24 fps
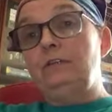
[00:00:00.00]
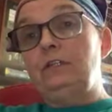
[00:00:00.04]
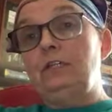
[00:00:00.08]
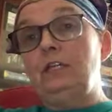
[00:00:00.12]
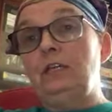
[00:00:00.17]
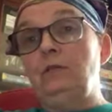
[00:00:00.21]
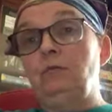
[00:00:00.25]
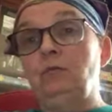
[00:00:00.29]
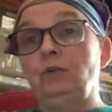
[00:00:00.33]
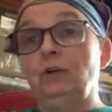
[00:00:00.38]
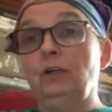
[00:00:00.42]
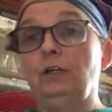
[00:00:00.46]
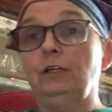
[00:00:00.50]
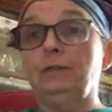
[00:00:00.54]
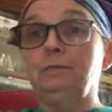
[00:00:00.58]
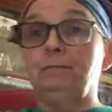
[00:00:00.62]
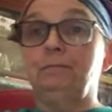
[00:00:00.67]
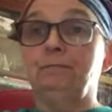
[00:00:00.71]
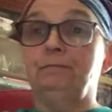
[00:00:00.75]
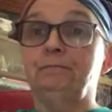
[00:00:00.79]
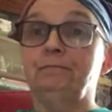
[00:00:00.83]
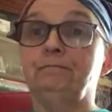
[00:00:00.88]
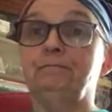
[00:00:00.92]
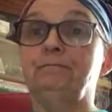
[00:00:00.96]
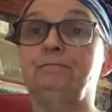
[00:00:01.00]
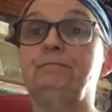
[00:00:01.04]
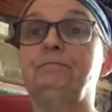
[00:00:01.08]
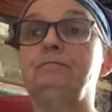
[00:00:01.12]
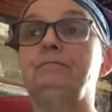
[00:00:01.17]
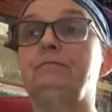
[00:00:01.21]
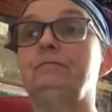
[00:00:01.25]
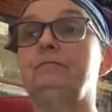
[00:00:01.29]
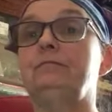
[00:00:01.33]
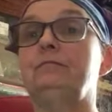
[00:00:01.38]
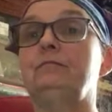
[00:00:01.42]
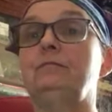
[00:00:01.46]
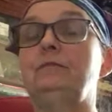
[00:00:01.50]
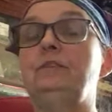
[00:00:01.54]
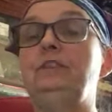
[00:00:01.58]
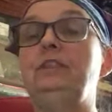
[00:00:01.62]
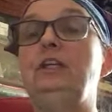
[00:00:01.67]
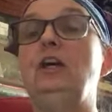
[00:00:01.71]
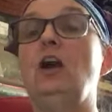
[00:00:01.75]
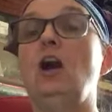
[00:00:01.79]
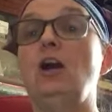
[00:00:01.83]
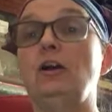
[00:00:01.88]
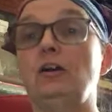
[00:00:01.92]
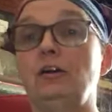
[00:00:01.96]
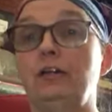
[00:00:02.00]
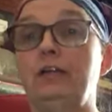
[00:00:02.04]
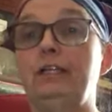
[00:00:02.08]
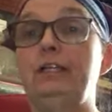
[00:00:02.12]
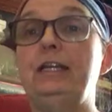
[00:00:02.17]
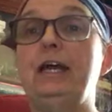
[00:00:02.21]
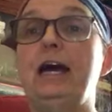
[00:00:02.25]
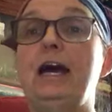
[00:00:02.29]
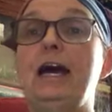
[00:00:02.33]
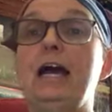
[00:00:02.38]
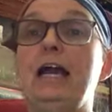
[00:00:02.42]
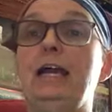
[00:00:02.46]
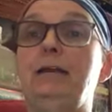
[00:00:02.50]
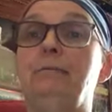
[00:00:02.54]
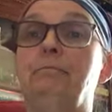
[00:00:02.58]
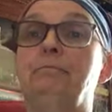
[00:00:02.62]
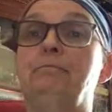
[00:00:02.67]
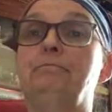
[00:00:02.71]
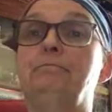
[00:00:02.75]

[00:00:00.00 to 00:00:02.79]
teamwork, y'all gonna die.